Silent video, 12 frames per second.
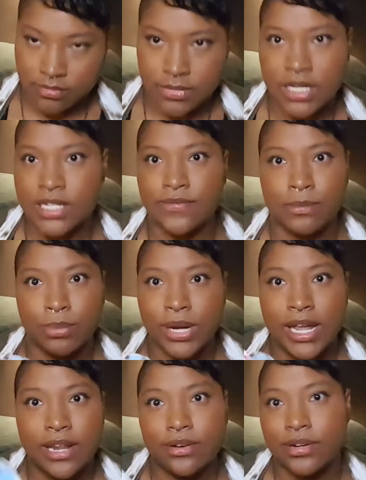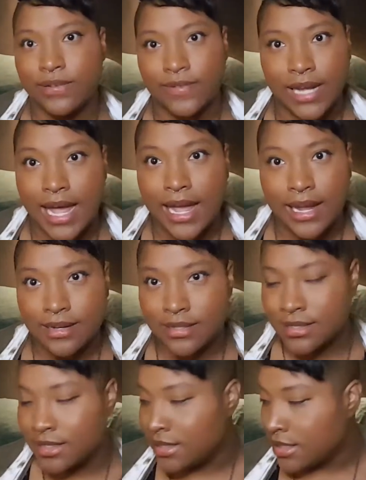brand or a different
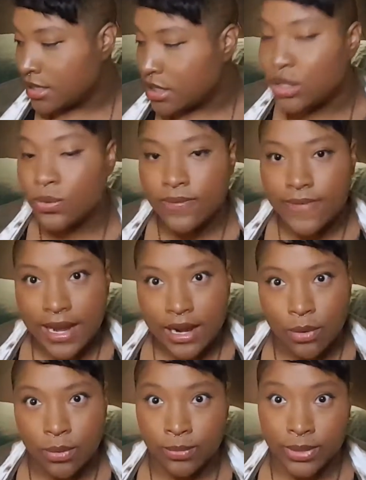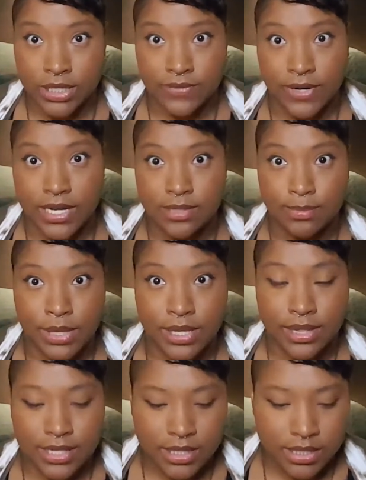kind till we find out what works for us.
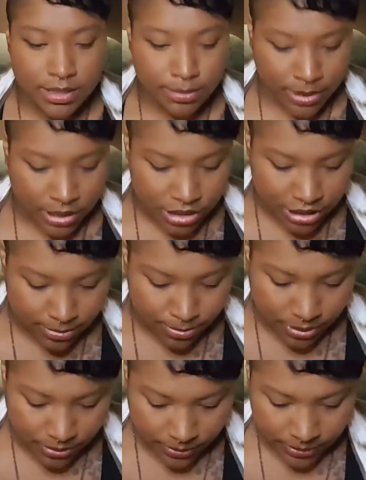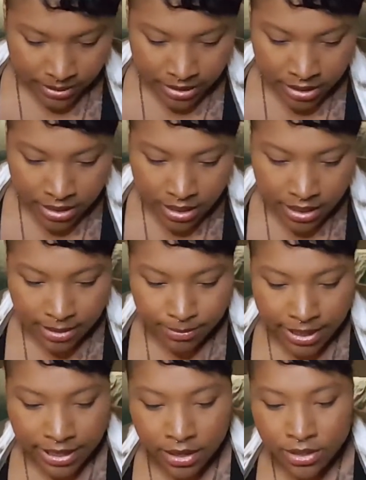But this is the bar shampoo.
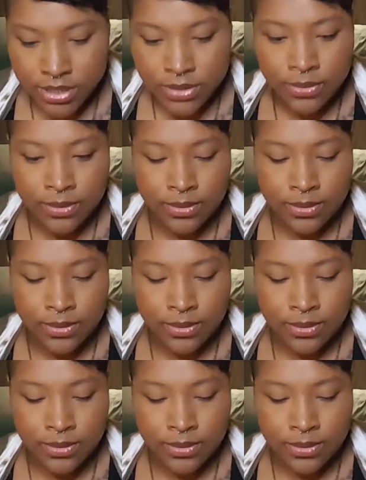I also